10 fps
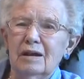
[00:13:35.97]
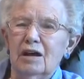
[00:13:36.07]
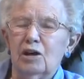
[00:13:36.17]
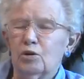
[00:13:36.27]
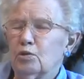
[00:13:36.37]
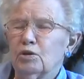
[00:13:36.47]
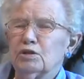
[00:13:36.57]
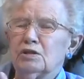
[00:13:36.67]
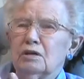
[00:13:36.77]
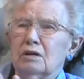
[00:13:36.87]
And of
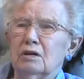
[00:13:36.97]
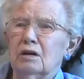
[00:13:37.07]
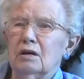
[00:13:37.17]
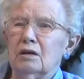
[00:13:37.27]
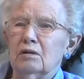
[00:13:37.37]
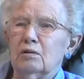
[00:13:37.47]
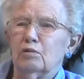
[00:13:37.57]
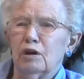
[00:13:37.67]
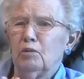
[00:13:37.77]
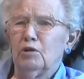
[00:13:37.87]
course,
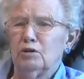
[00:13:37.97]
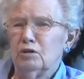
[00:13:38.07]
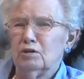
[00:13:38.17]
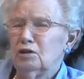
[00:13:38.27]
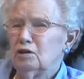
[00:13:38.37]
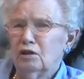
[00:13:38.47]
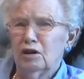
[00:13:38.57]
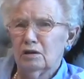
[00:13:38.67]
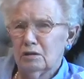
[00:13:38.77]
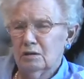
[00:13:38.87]
Grandma didn't like
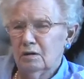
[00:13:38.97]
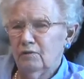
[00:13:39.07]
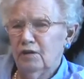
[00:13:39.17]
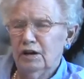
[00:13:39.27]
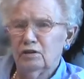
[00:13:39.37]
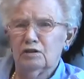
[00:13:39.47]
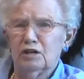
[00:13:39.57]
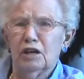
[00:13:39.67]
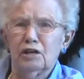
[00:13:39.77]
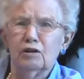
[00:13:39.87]
the fact that
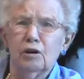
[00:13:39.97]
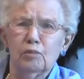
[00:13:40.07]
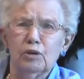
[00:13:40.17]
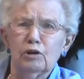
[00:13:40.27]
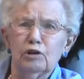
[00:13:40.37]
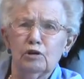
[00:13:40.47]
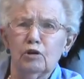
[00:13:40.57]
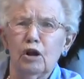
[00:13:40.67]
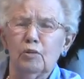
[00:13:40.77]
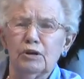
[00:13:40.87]
Dad got married at
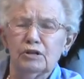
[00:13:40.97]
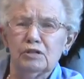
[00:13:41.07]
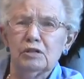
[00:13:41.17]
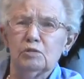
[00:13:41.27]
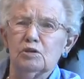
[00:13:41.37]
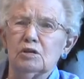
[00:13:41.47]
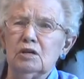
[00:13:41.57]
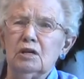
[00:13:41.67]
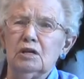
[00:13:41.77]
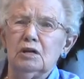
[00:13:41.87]
all because he was
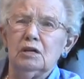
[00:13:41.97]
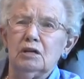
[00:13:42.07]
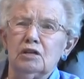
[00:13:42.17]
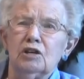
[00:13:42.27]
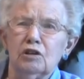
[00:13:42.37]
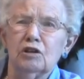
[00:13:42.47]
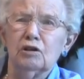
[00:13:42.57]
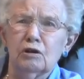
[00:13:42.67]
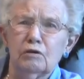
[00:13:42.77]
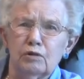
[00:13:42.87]
taking
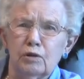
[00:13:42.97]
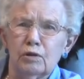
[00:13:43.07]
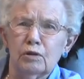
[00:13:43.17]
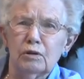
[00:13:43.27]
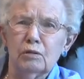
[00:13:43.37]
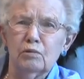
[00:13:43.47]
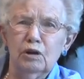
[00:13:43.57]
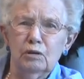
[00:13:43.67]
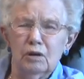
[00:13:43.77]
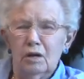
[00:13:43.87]
care of her, and when he
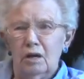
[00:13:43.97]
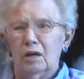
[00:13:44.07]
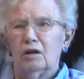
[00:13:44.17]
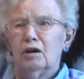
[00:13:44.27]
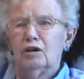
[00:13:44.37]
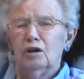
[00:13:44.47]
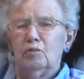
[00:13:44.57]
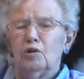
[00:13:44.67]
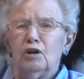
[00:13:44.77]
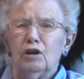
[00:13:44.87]
got any
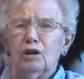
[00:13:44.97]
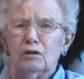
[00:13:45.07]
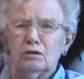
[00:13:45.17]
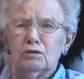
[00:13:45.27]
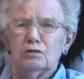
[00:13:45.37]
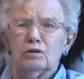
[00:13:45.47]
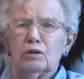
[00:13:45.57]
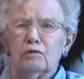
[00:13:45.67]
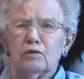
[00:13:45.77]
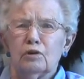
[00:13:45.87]
money, he took care
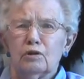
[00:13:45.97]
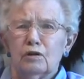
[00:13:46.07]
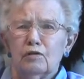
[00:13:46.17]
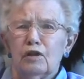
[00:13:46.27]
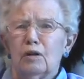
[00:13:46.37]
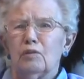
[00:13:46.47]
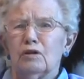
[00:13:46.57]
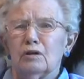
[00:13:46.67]
of her and the family,